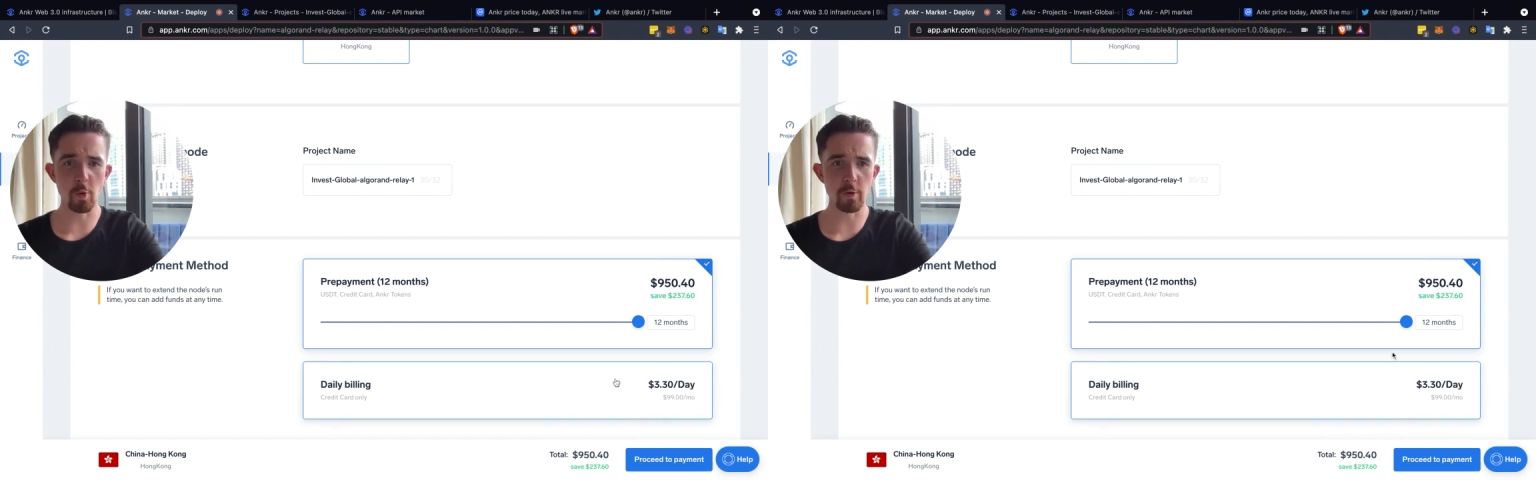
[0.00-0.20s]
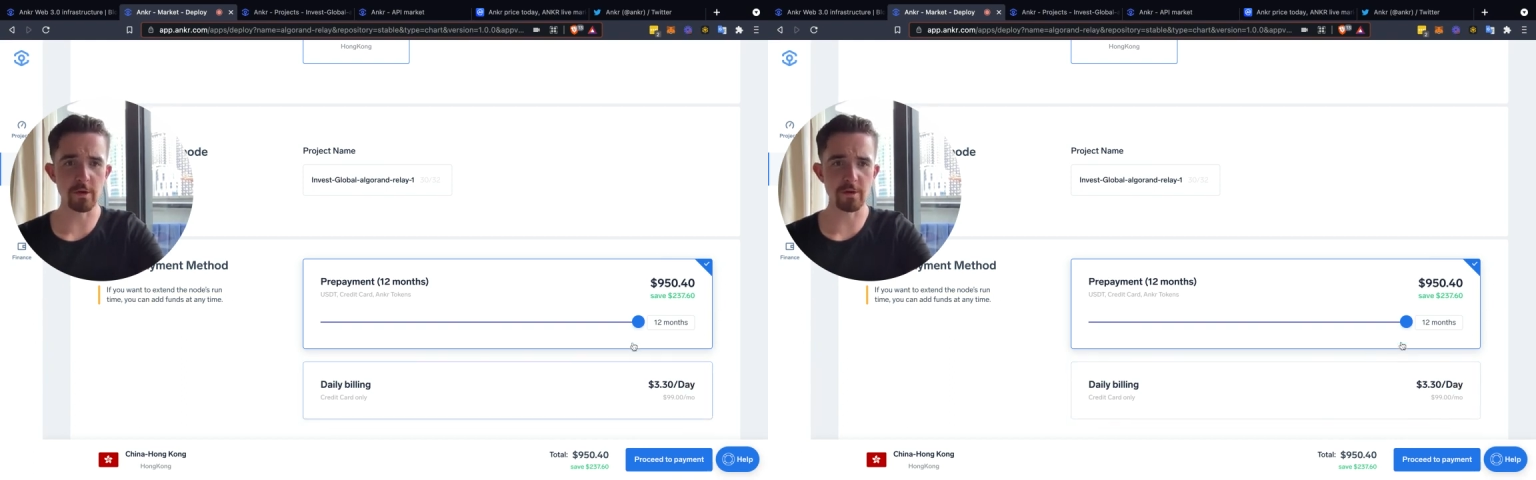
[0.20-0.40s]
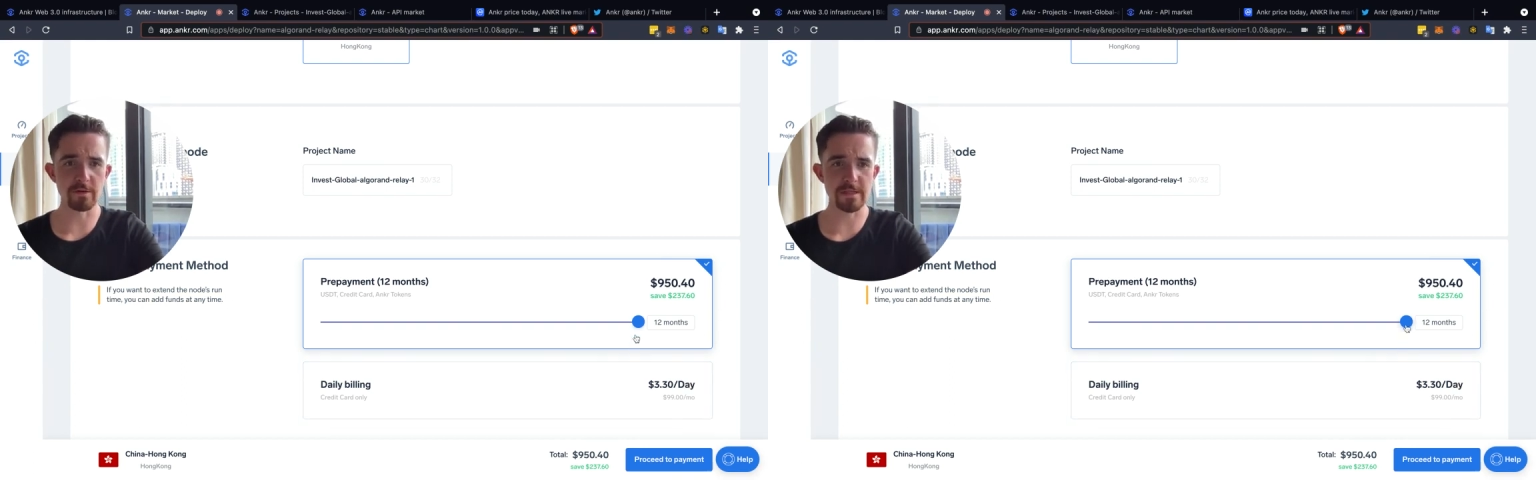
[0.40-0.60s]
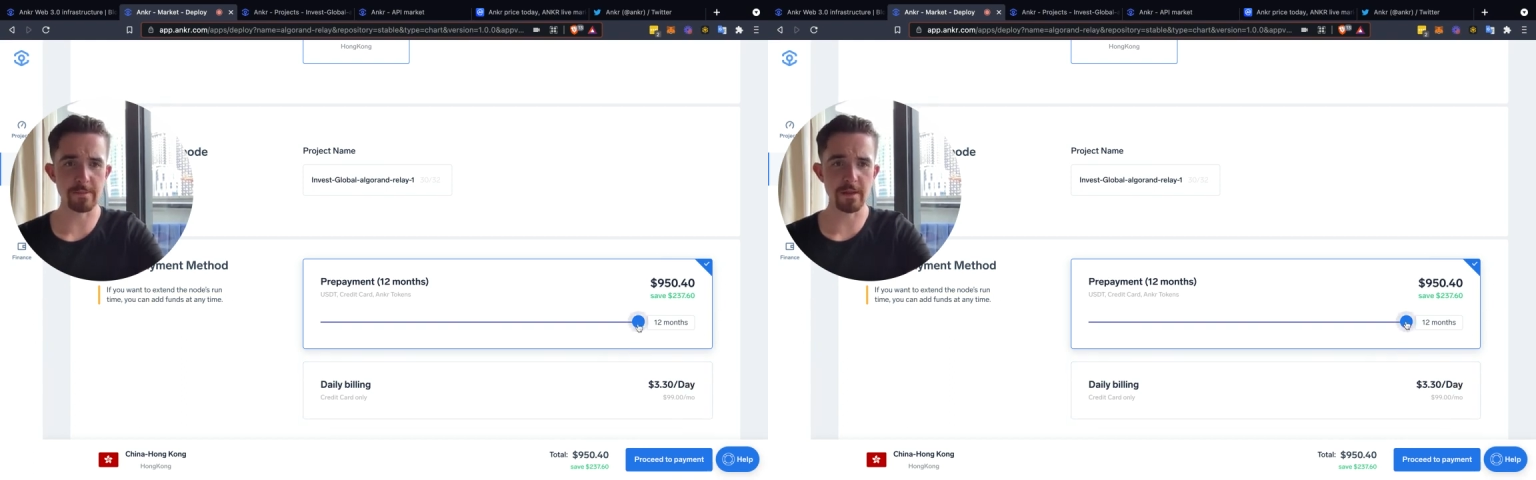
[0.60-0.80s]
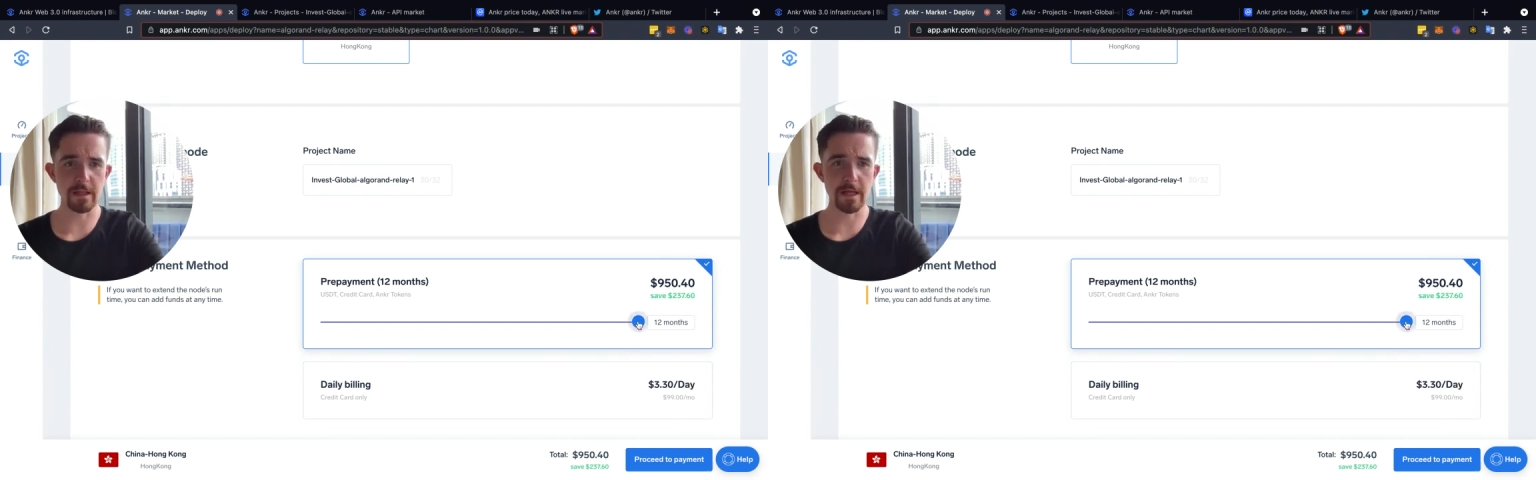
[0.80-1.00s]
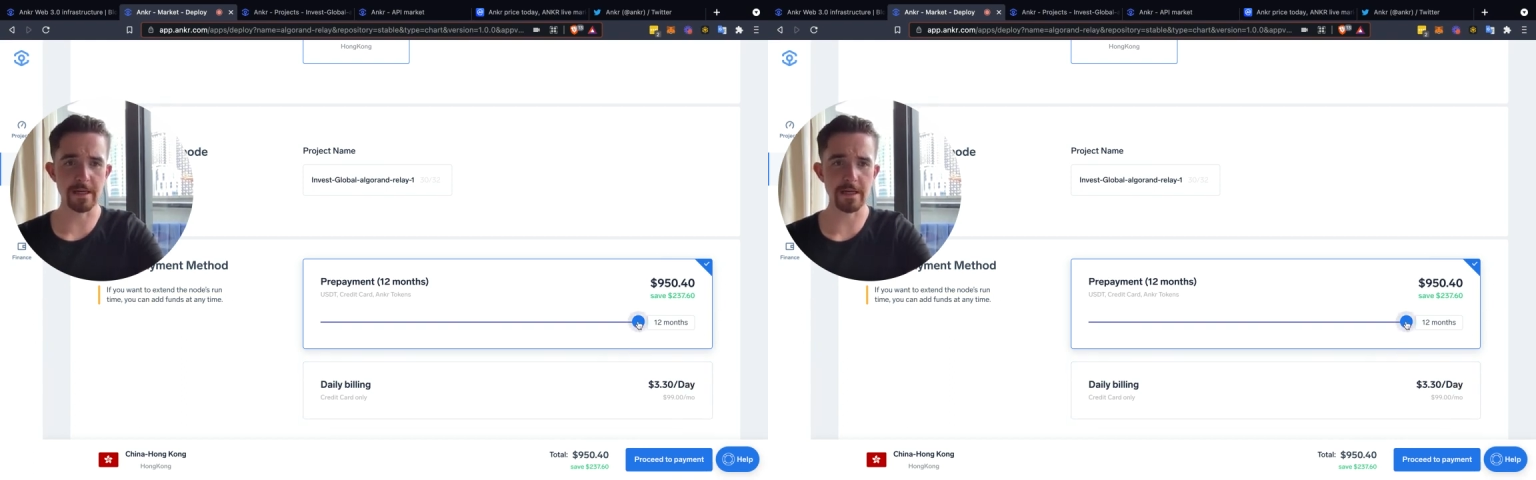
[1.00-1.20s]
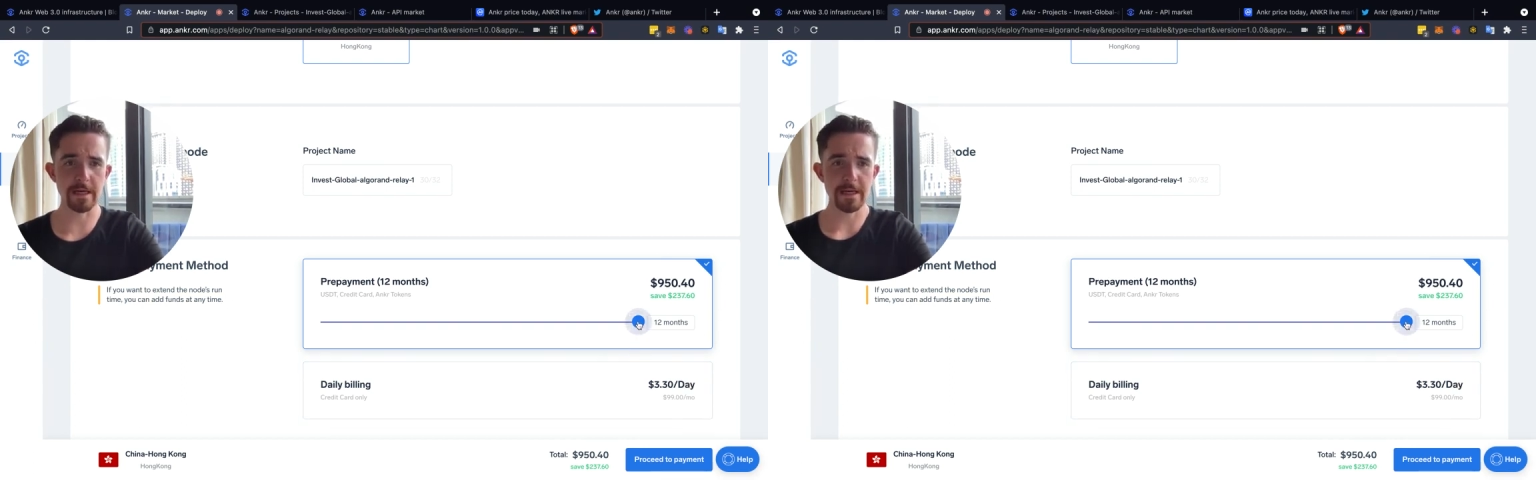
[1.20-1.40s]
or you can do something like